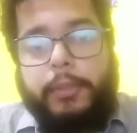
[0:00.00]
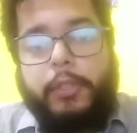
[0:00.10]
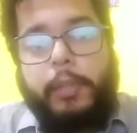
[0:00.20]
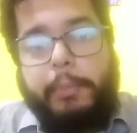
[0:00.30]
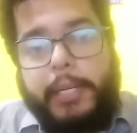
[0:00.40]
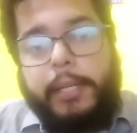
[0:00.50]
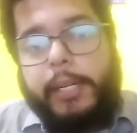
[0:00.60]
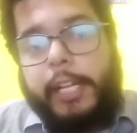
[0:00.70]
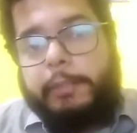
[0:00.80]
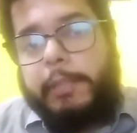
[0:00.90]
So the middle
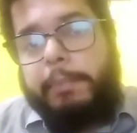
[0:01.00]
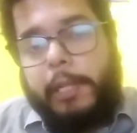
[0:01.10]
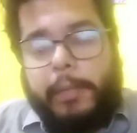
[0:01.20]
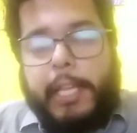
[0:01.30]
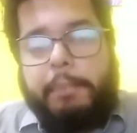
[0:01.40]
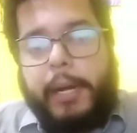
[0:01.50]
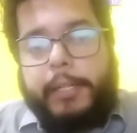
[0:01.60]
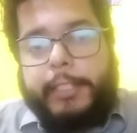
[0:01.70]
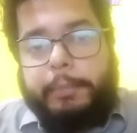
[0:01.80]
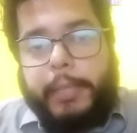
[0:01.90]
class people, they
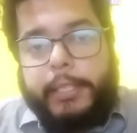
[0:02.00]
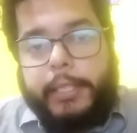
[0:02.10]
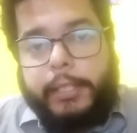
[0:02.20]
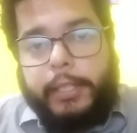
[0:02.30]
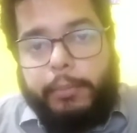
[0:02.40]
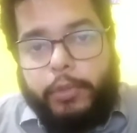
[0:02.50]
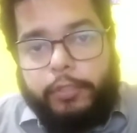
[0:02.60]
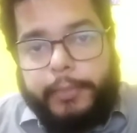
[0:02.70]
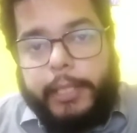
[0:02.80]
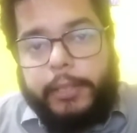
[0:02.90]
participated in the
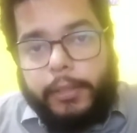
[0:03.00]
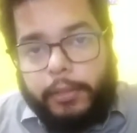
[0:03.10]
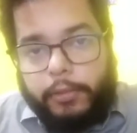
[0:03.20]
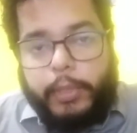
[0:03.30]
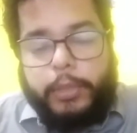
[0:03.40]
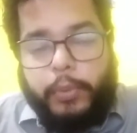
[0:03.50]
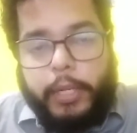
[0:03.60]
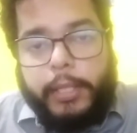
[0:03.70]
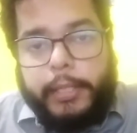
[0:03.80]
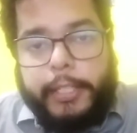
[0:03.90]
movement which
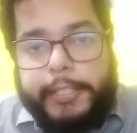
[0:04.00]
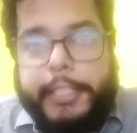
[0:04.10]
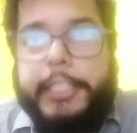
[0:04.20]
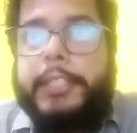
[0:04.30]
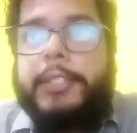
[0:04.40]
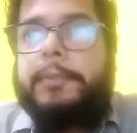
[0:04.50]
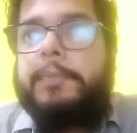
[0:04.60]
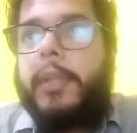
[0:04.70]
were in the cities.